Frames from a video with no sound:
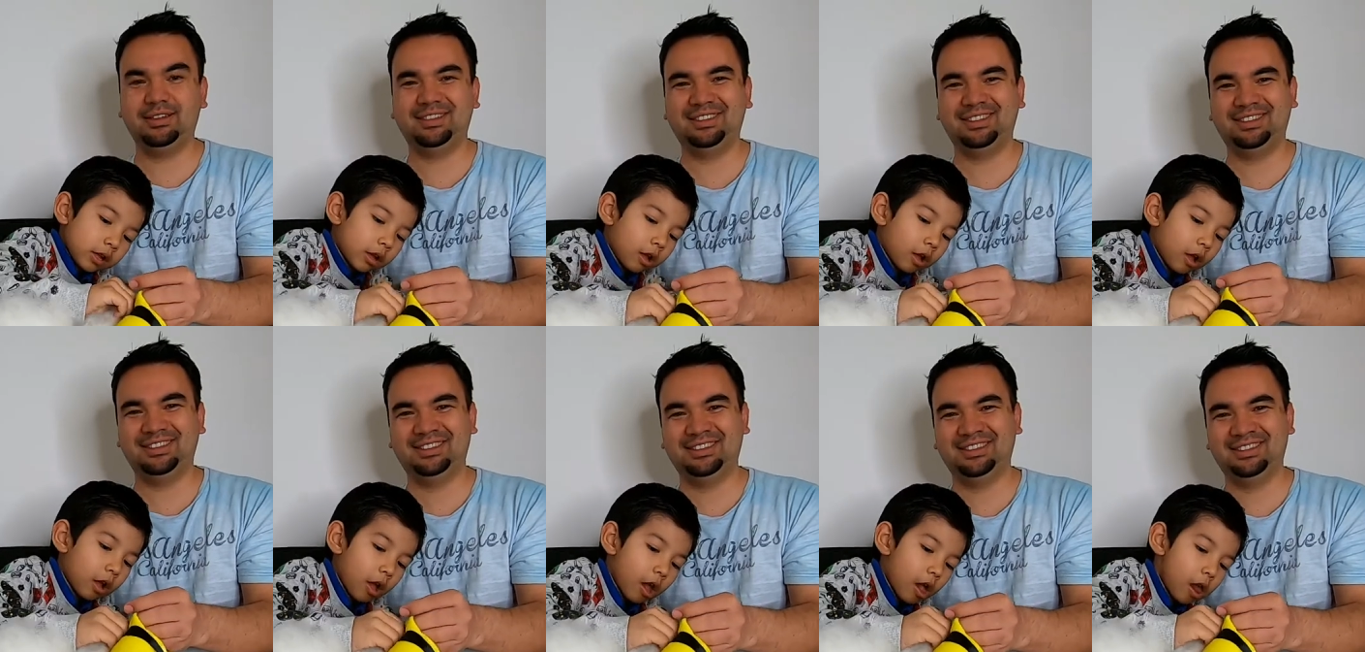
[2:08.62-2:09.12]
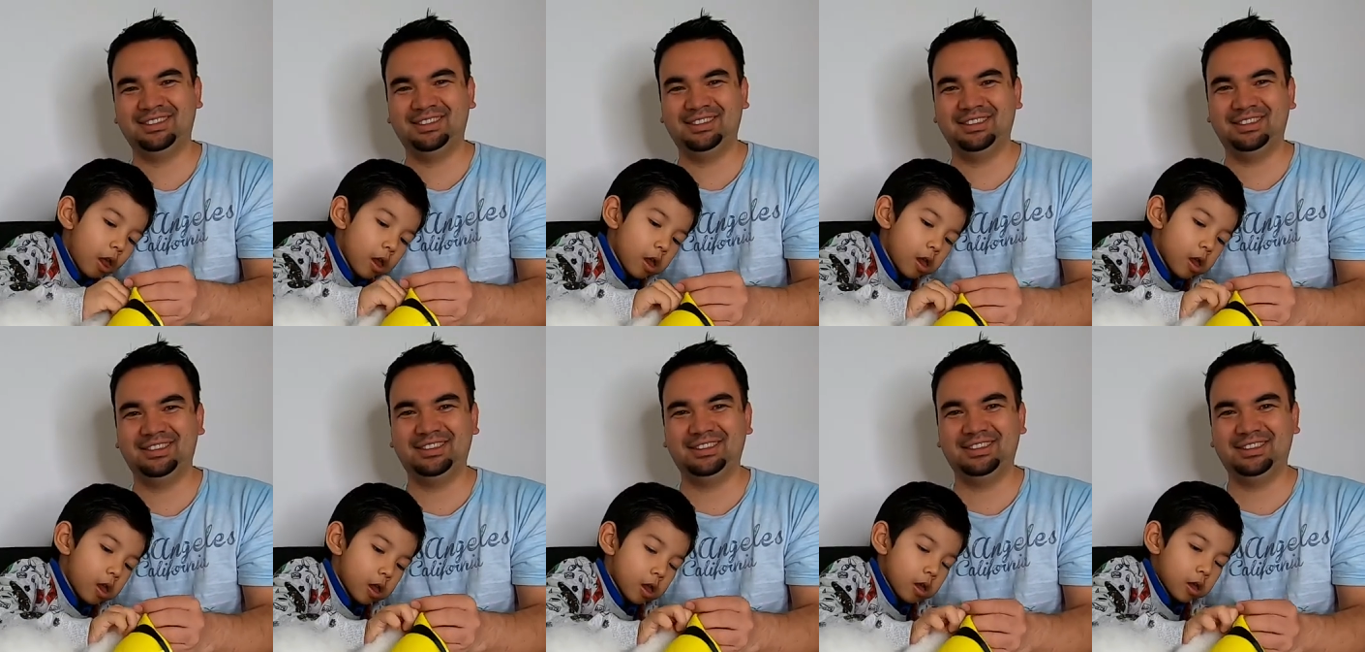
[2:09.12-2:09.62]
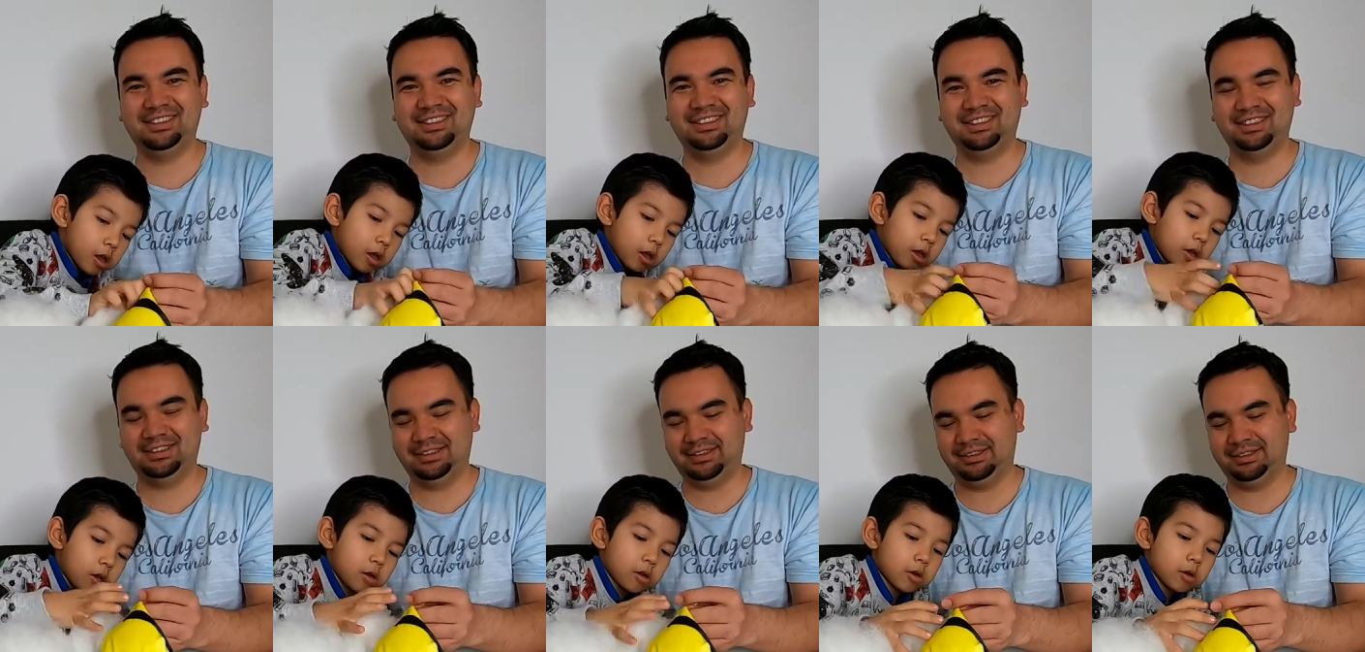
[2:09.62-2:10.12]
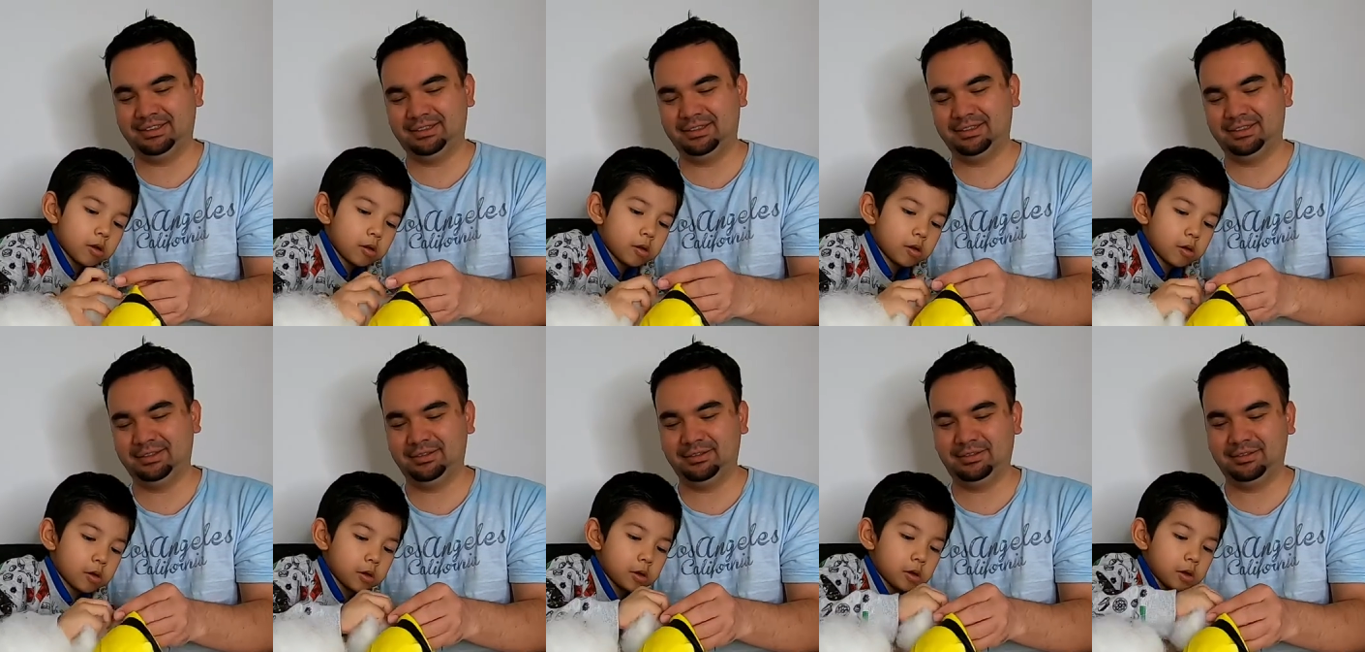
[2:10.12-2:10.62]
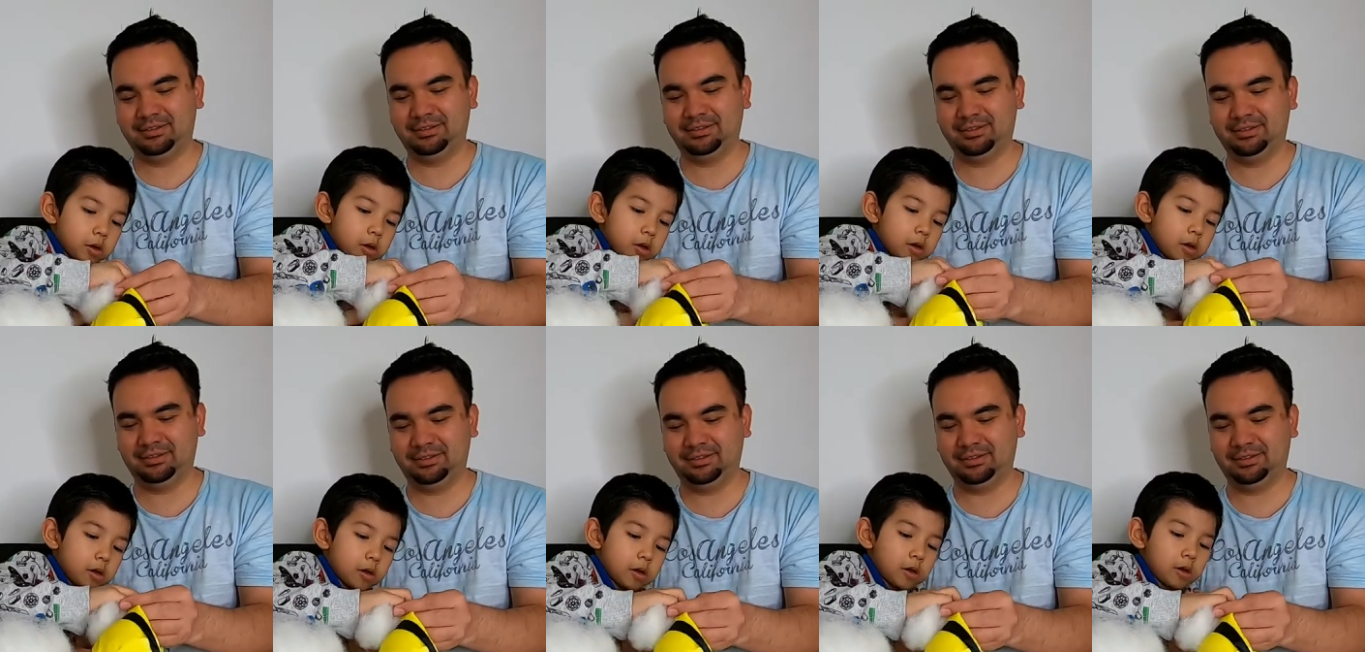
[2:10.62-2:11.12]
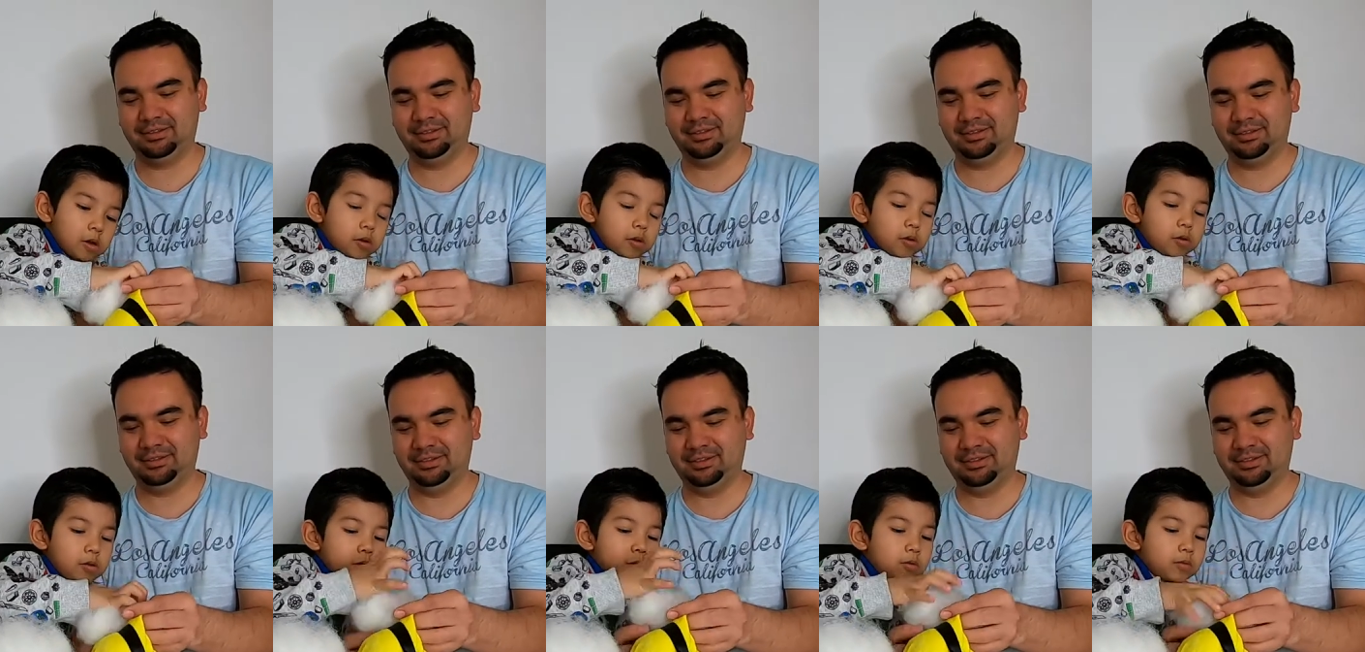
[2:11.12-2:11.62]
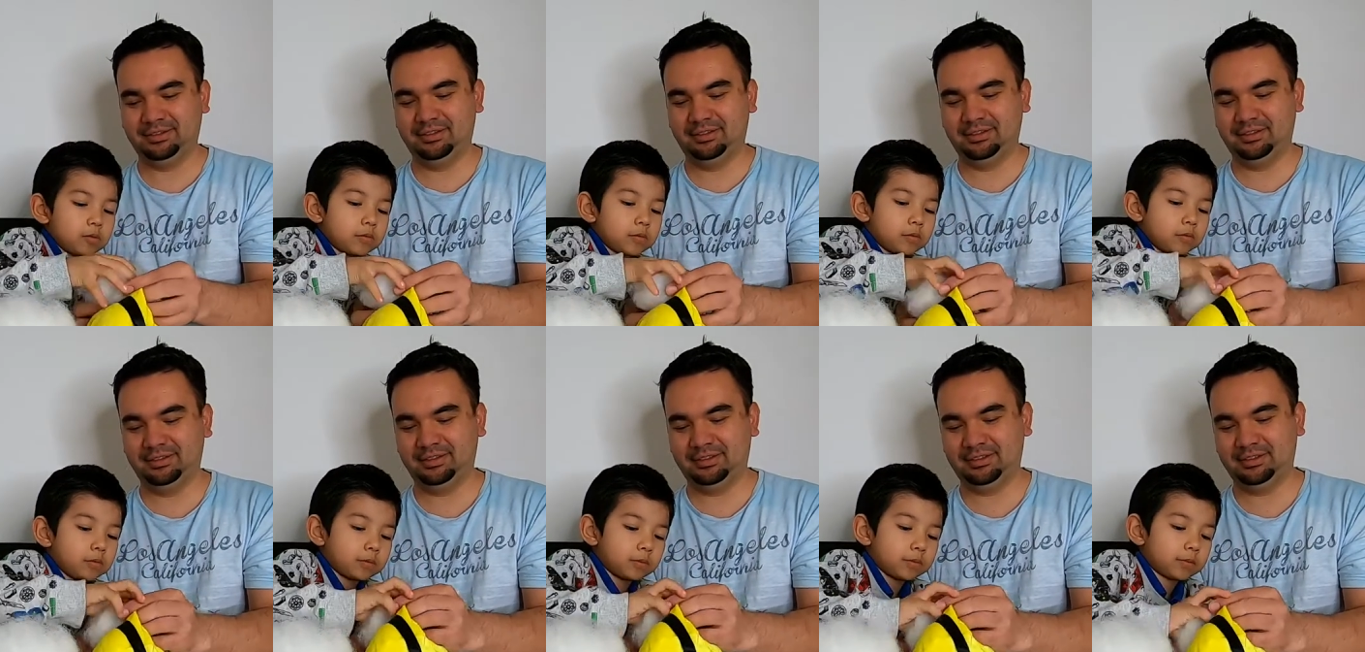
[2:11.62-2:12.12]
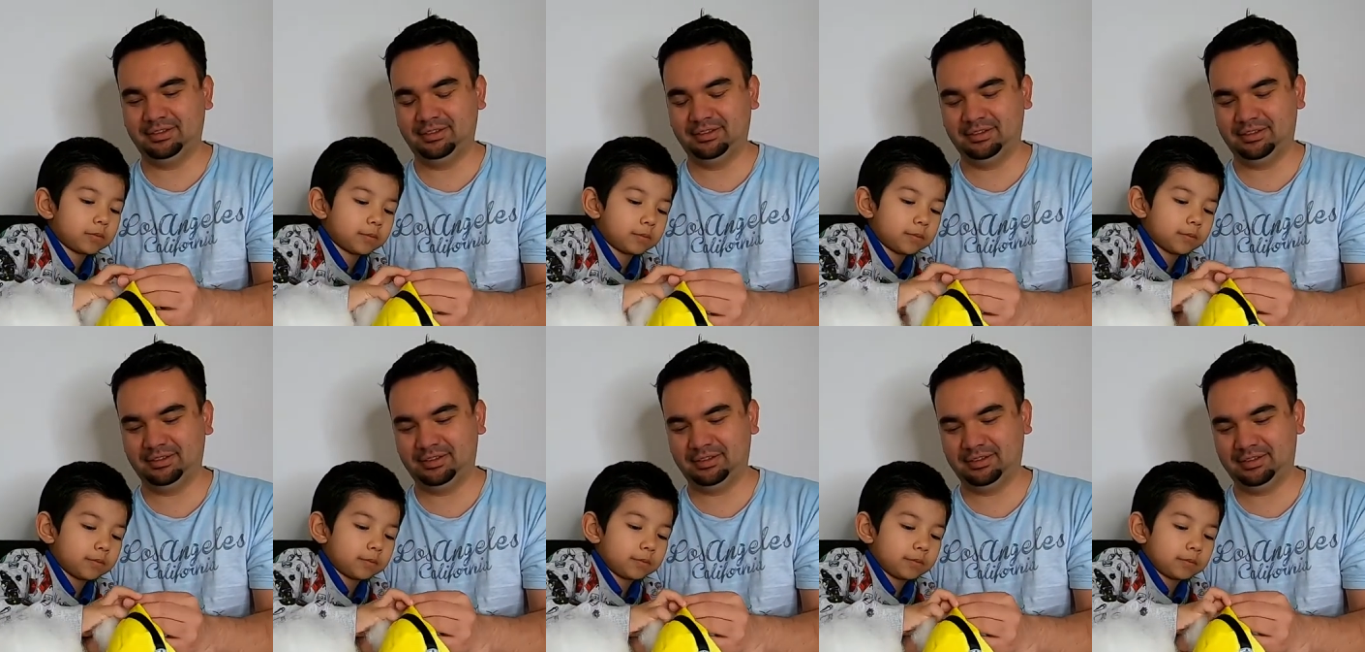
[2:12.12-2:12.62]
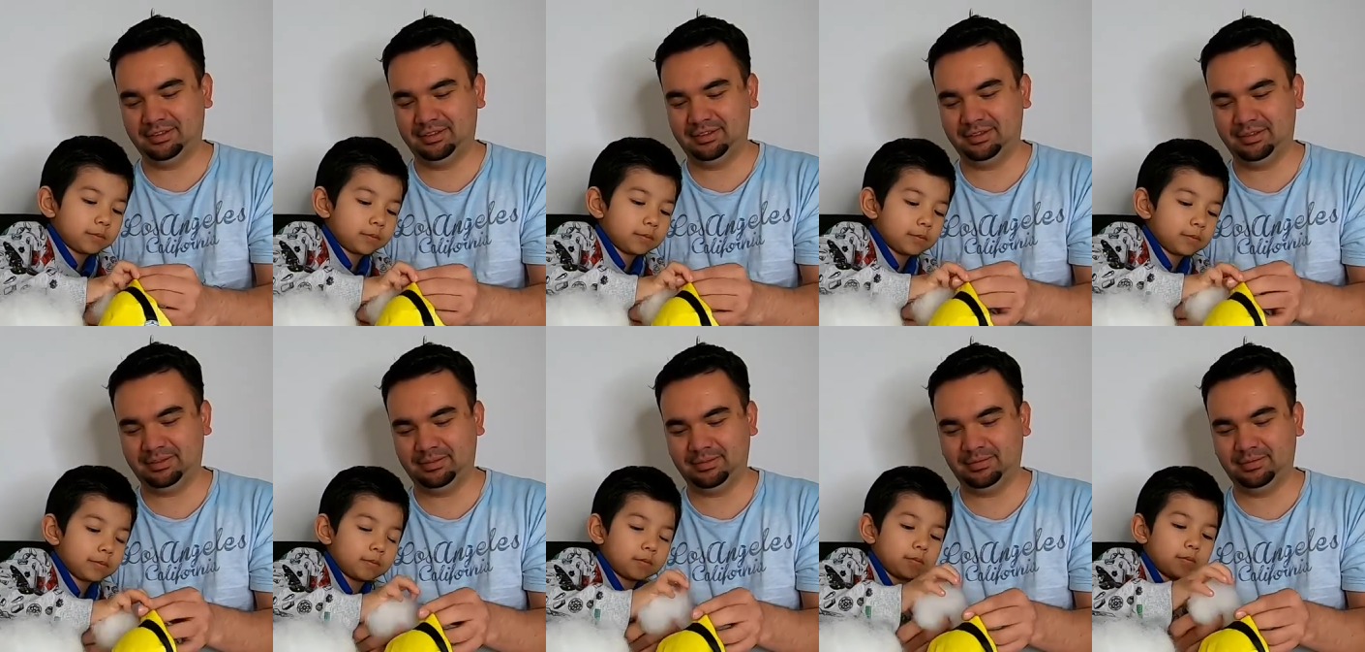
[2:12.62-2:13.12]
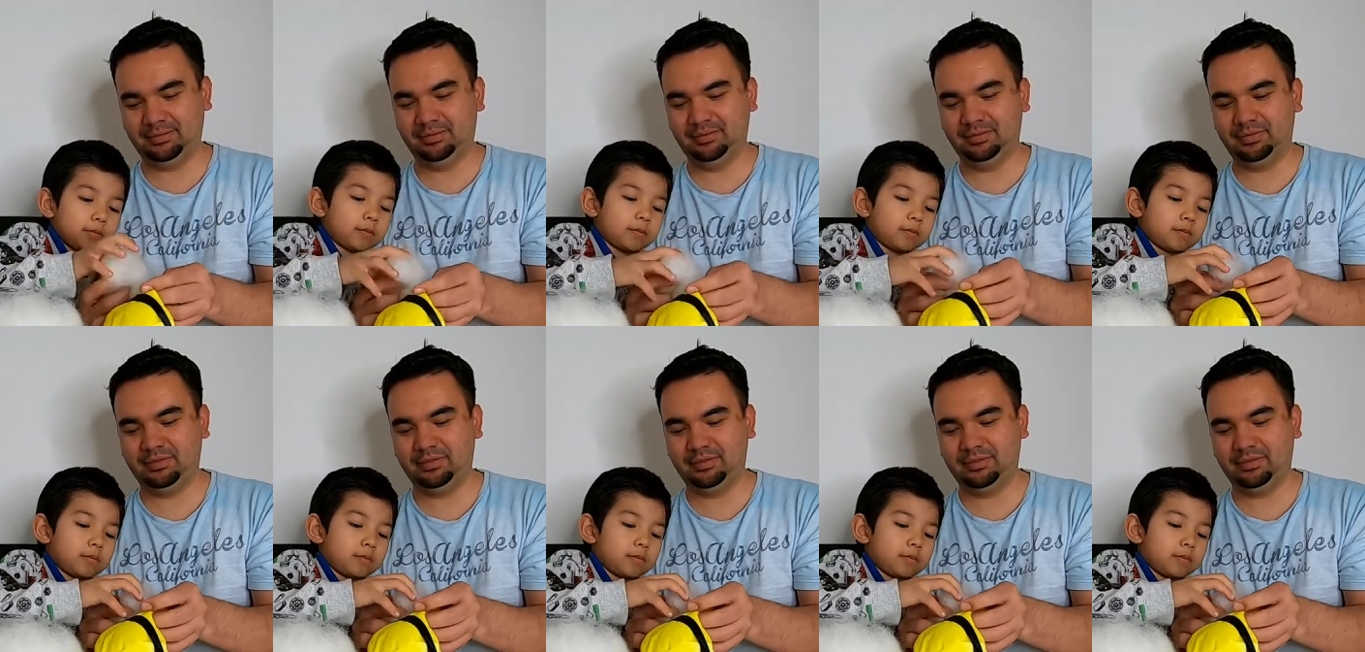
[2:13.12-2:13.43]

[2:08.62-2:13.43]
Nobody speaks.